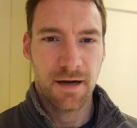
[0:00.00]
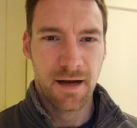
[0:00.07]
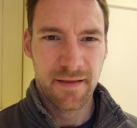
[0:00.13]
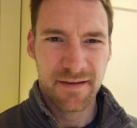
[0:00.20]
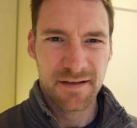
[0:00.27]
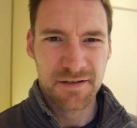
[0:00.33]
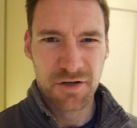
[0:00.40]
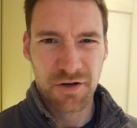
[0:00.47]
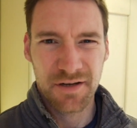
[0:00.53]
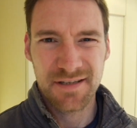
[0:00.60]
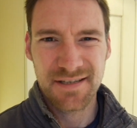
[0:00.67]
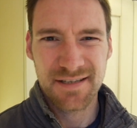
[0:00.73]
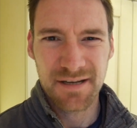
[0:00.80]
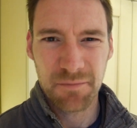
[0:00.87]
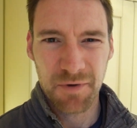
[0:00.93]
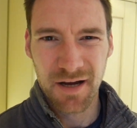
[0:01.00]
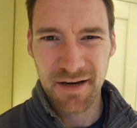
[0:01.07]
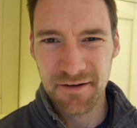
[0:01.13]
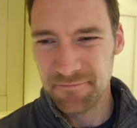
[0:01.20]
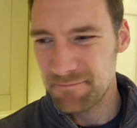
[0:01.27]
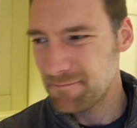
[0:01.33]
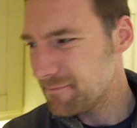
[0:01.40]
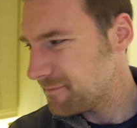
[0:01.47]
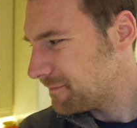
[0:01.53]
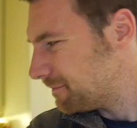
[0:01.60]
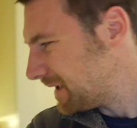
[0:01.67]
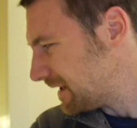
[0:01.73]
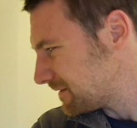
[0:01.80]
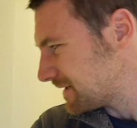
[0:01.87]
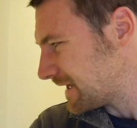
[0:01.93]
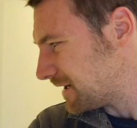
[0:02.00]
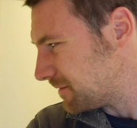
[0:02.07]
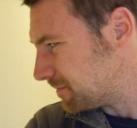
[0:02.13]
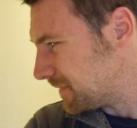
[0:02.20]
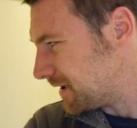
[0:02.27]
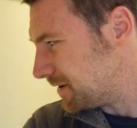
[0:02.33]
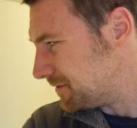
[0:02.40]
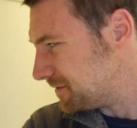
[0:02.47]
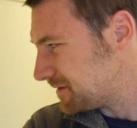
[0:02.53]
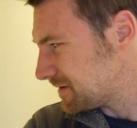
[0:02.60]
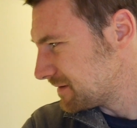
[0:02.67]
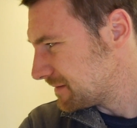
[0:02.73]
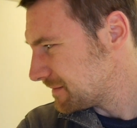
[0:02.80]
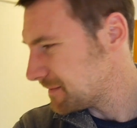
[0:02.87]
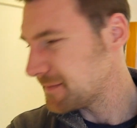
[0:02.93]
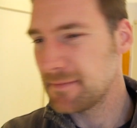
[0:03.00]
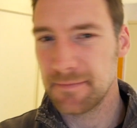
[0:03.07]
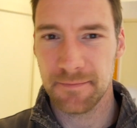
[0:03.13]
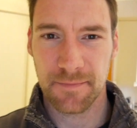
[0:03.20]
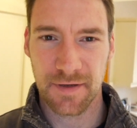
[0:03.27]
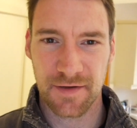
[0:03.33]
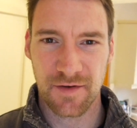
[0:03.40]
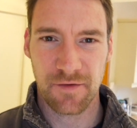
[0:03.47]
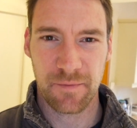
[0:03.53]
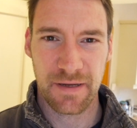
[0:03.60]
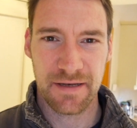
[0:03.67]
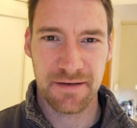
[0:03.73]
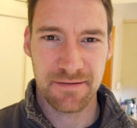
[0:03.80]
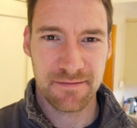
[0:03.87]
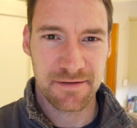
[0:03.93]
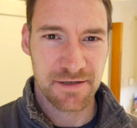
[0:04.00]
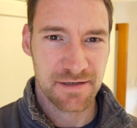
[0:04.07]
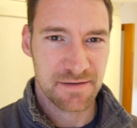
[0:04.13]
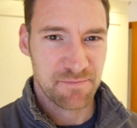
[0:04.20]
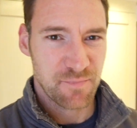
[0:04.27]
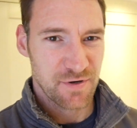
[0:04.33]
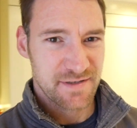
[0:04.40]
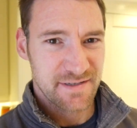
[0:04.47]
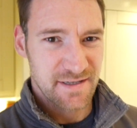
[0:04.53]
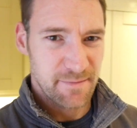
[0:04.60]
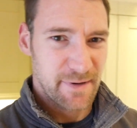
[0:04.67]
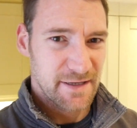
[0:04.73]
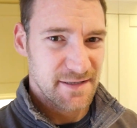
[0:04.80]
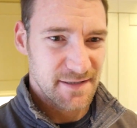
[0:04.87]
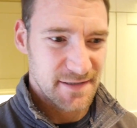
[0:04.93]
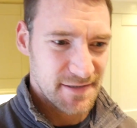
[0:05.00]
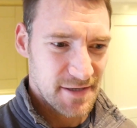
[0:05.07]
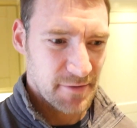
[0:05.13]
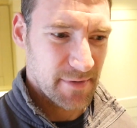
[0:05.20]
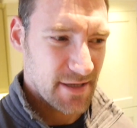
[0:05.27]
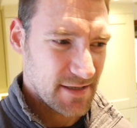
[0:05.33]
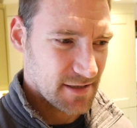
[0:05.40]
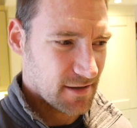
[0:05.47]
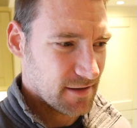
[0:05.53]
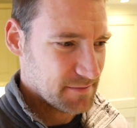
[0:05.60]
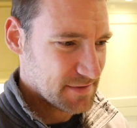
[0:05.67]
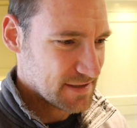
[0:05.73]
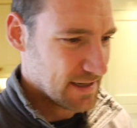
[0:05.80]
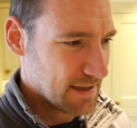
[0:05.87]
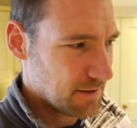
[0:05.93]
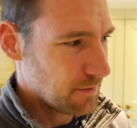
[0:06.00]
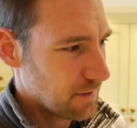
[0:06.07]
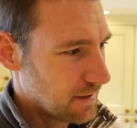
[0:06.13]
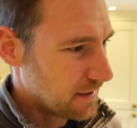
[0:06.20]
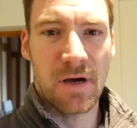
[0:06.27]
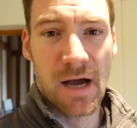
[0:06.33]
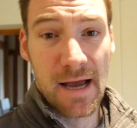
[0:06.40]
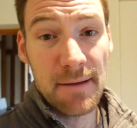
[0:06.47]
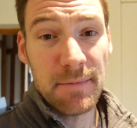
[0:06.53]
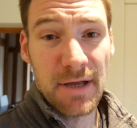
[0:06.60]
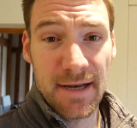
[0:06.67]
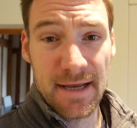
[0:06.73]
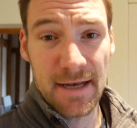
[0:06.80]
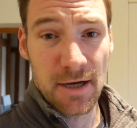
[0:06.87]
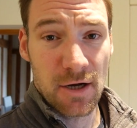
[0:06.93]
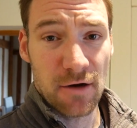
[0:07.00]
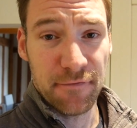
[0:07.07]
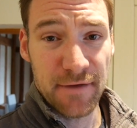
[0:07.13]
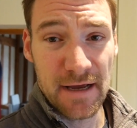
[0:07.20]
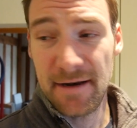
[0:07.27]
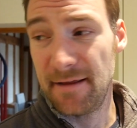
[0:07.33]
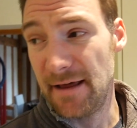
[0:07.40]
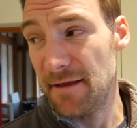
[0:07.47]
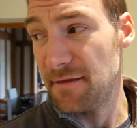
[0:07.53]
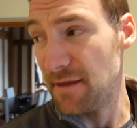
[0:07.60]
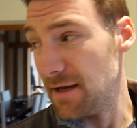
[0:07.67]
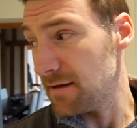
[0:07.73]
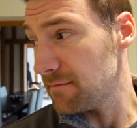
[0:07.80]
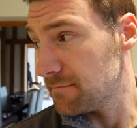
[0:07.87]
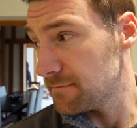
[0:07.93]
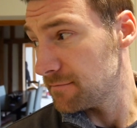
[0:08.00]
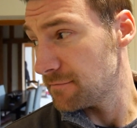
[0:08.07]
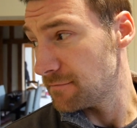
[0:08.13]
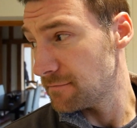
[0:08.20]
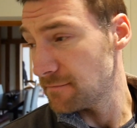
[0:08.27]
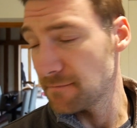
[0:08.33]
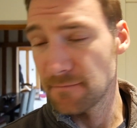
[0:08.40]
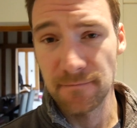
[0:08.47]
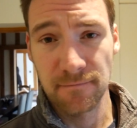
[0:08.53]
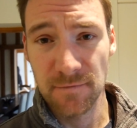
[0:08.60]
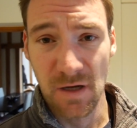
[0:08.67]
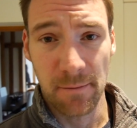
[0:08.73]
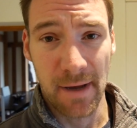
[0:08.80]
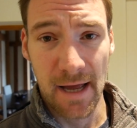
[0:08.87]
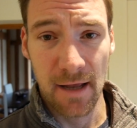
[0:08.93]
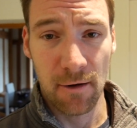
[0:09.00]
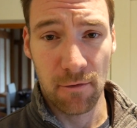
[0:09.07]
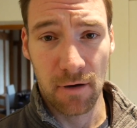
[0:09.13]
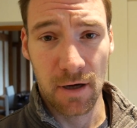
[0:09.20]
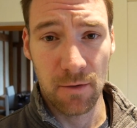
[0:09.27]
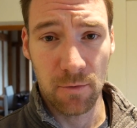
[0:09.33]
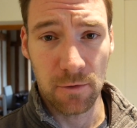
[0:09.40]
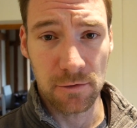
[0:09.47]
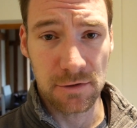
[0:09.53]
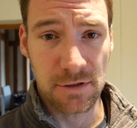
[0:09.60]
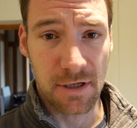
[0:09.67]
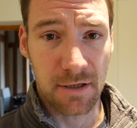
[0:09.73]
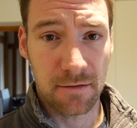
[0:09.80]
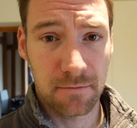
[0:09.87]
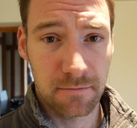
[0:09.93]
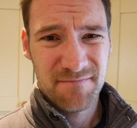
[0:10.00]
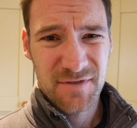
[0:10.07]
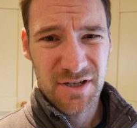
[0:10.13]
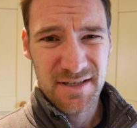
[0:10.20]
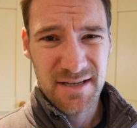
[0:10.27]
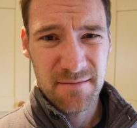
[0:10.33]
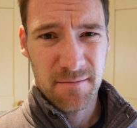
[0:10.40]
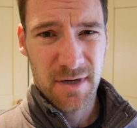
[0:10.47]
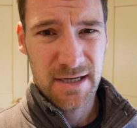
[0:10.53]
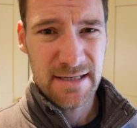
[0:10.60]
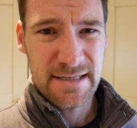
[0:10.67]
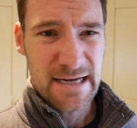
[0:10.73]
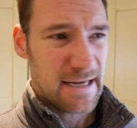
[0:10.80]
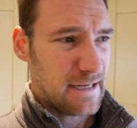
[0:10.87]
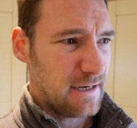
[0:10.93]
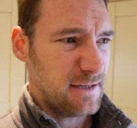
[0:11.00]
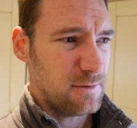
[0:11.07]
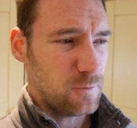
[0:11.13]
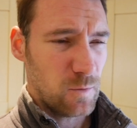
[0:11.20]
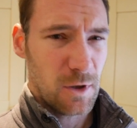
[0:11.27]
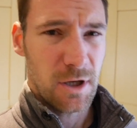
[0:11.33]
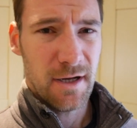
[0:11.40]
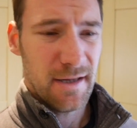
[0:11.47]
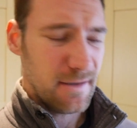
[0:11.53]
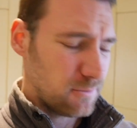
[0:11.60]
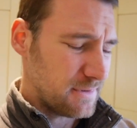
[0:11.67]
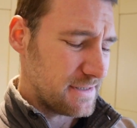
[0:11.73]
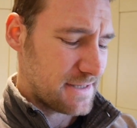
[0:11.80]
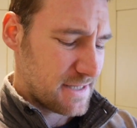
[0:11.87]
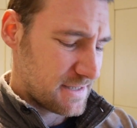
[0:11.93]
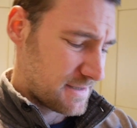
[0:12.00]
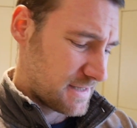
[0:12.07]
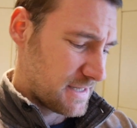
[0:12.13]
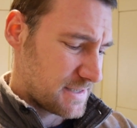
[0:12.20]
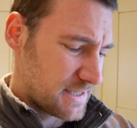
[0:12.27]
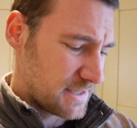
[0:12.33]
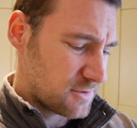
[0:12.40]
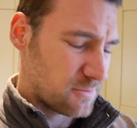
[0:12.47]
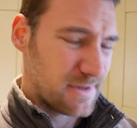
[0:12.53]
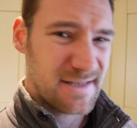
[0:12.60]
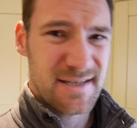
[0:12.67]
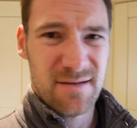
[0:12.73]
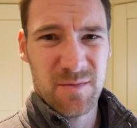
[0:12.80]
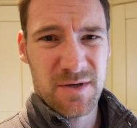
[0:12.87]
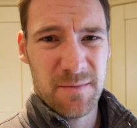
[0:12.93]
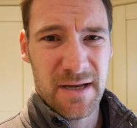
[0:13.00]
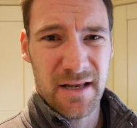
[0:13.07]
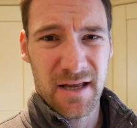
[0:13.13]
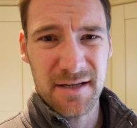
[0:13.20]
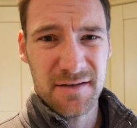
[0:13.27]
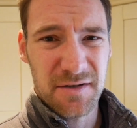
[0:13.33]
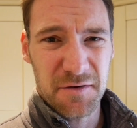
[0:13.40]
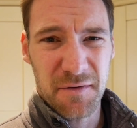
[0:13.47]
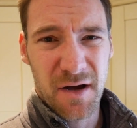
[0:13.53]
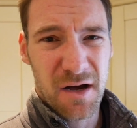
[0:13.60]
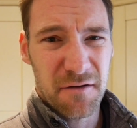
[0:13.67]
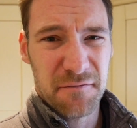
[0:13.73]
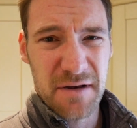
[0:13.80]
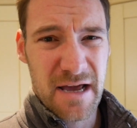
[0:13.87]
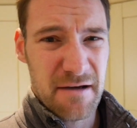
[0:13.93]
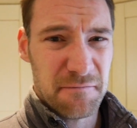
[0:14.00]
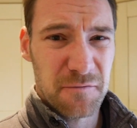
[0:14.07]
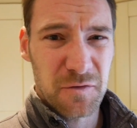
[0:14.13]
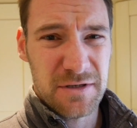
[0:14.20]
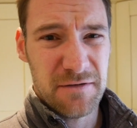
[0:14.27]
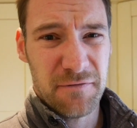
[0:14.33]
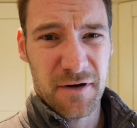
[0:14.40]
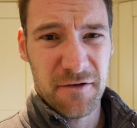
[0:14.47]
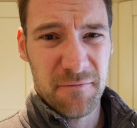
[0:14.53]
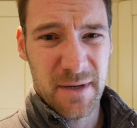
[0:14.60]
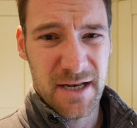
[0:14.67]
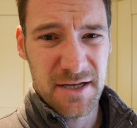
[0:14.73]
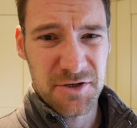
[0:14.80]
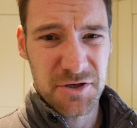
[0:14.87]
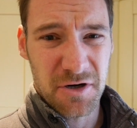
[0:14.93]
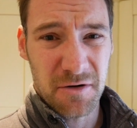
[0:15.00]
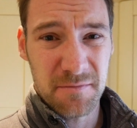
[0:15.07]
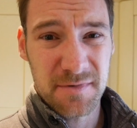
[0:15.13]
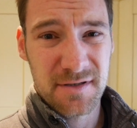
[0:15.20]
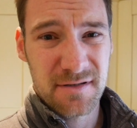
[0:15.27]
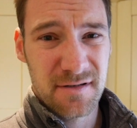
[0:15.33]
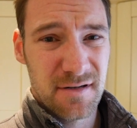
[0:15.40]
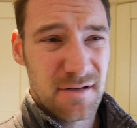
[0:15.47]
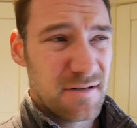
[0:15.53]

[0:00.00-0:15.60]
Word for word: I think it's gone into some kind of meltdown mode because I've been just pressing the button so many times now. I am going to get a coffee out of that thing, come hell or high water. Just it might take a little while. Always, these things always seem to be like sort of half an hour, 45-minute jobs.